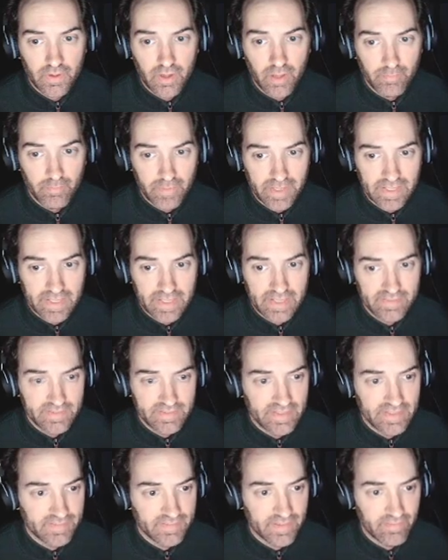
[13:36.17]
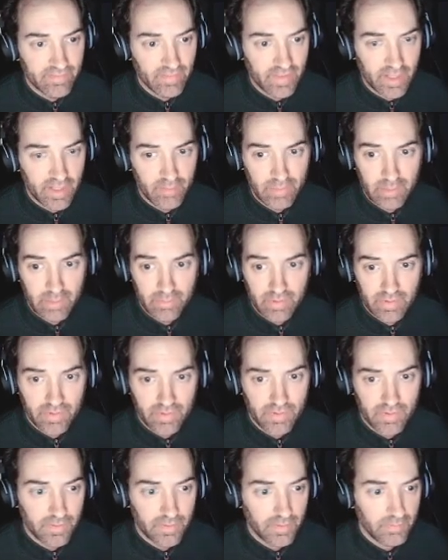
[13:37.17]
I'm going to guess he doesn't have a lot of people at
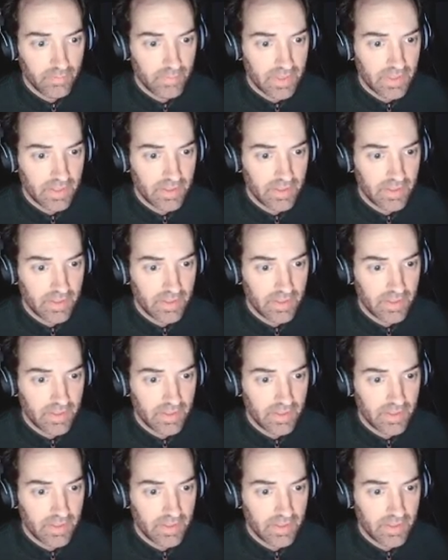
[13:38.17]
home.